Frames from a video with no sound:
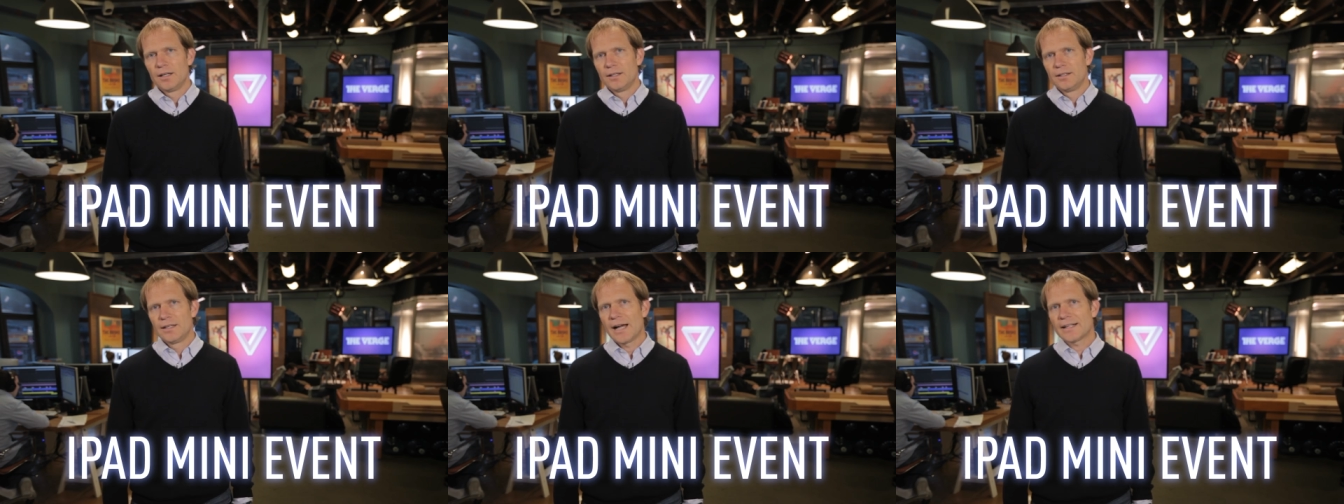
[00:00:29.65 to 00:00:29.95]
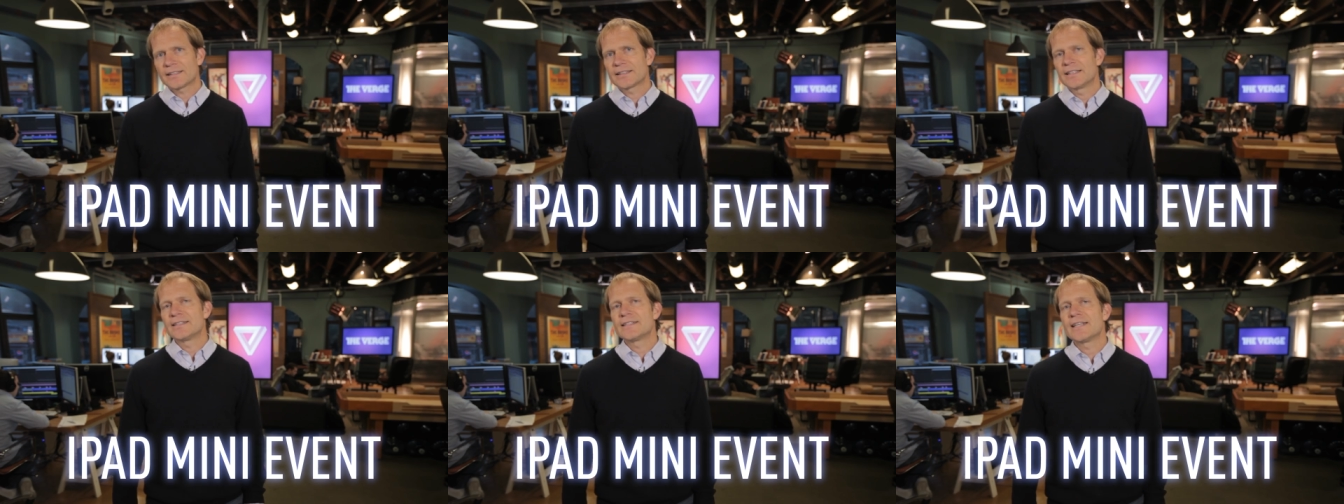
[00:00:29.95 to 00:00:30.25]

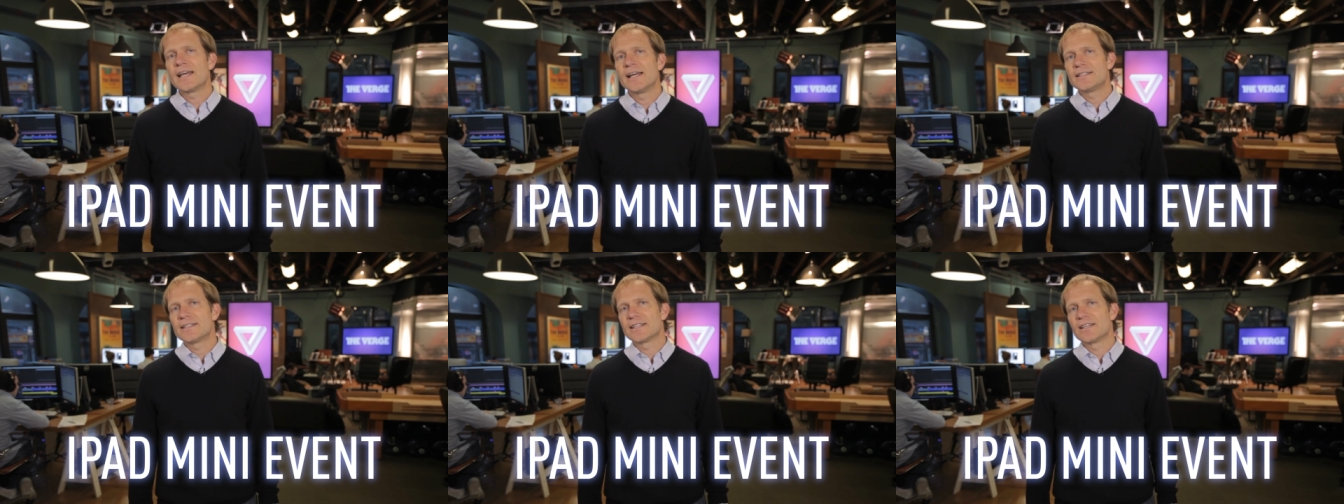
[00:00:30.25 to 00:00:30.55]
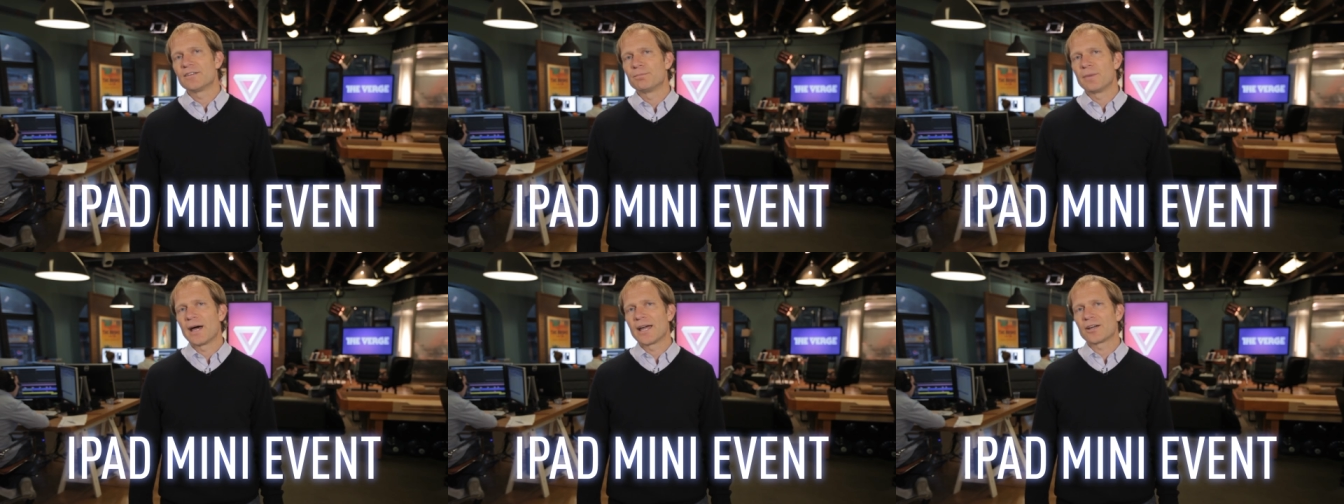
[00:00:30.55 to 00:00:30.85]
Not content to
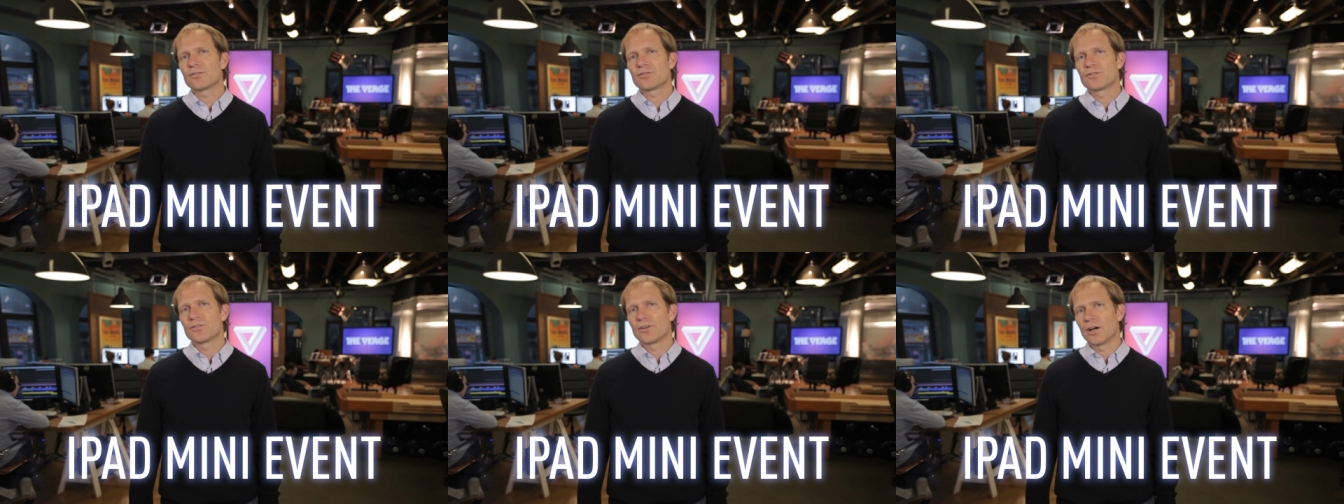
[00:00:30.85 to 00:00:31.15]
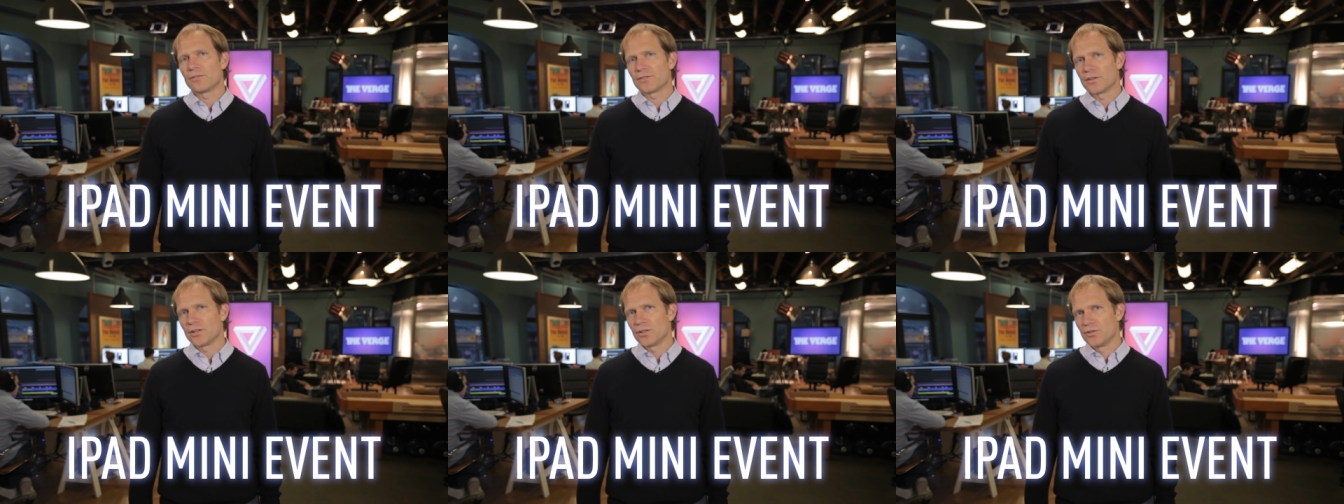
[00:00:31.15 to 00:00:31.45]
give
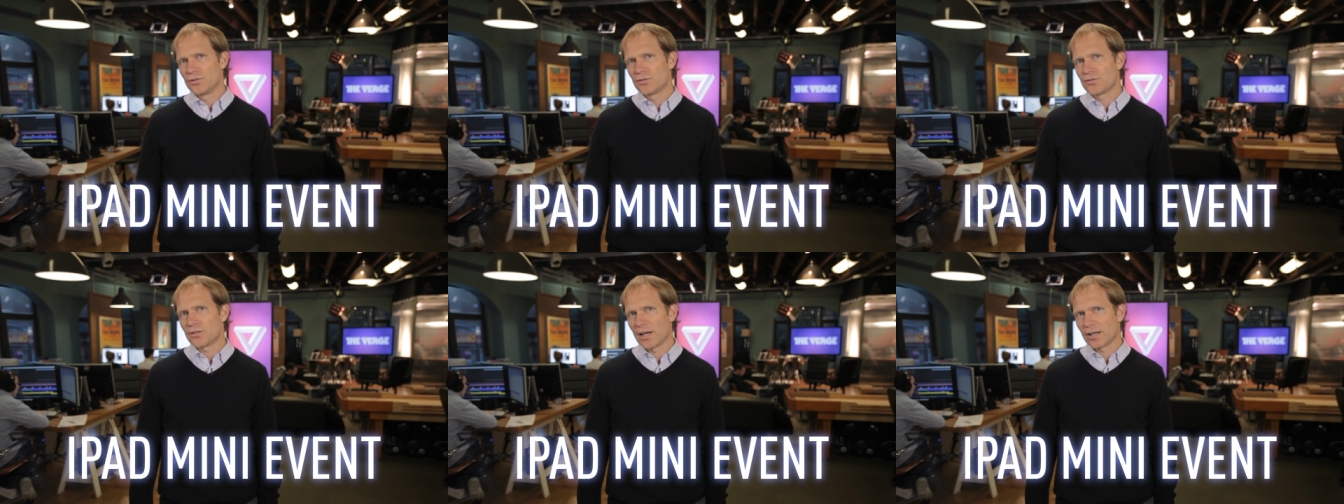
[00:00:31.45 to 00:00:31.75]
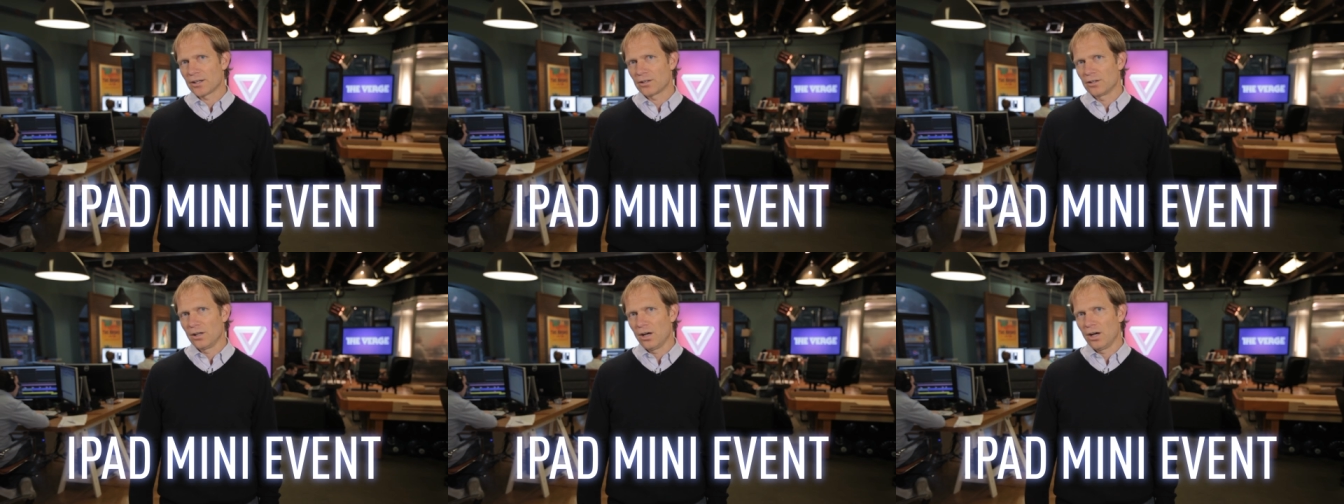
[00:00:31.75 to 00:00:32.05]
Microsoft the news
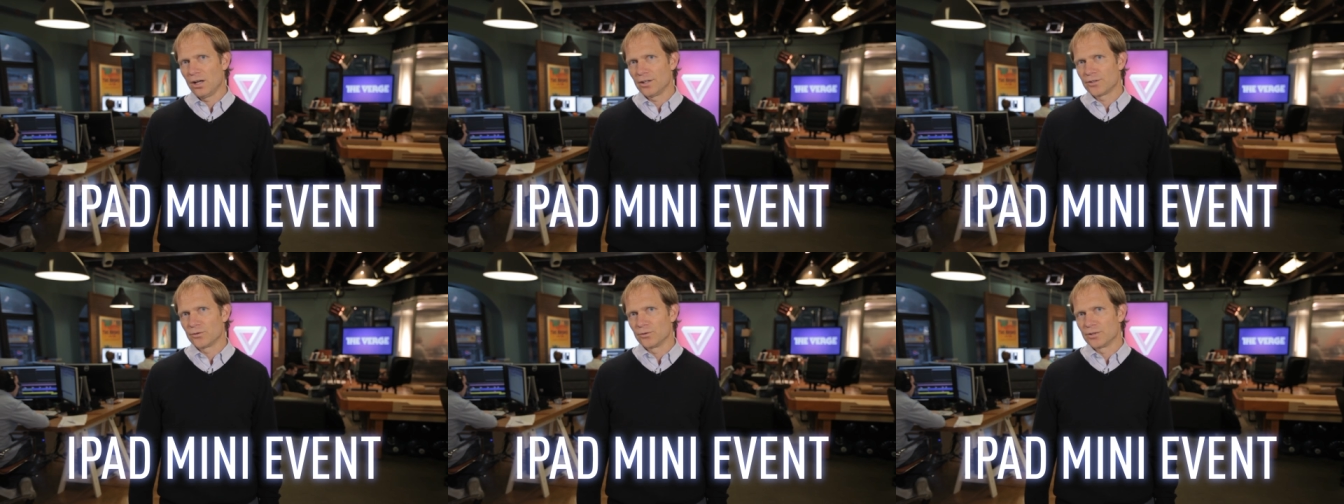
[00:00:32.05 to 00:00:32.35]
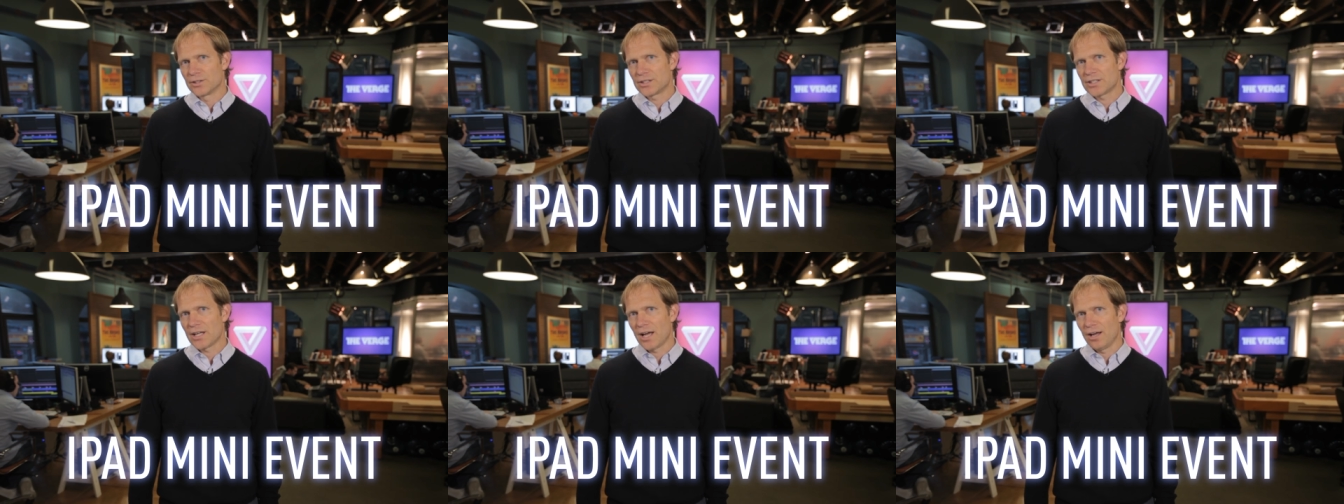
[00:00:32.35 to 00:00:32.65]
cycle all to
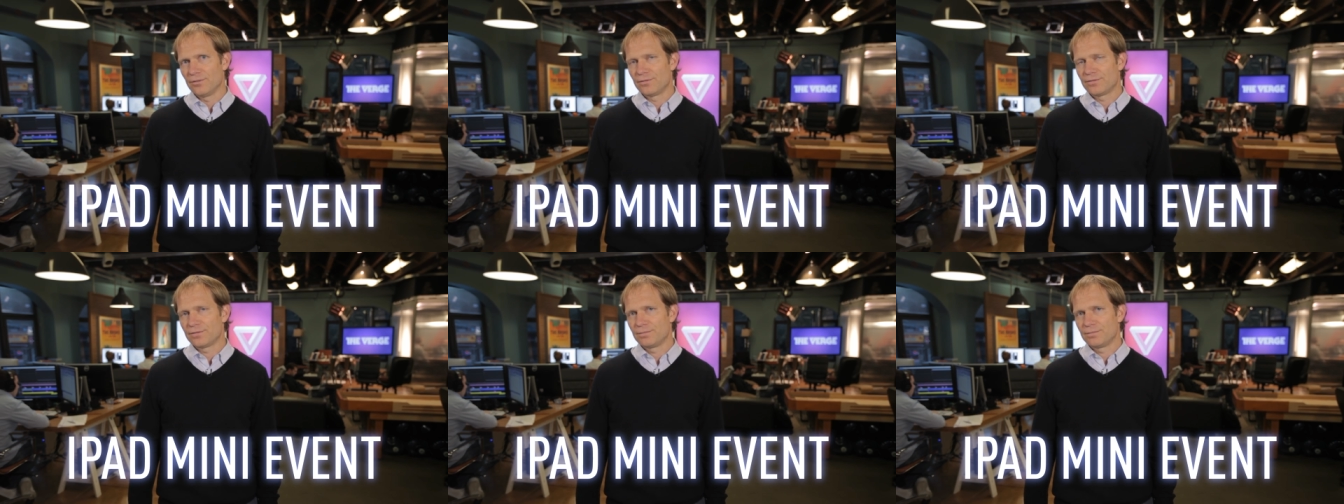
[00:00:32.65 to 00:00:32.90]
itself,